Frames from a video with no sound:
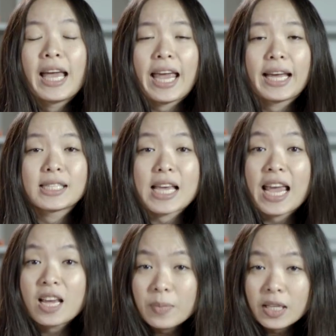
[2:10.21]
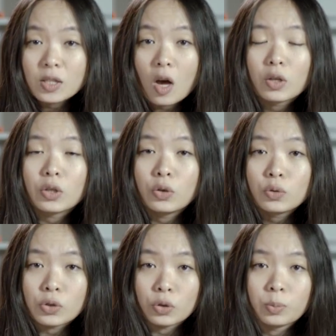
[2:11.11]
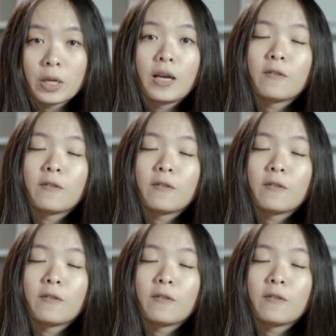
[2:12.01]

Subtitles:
and 8 minutes on YouTube.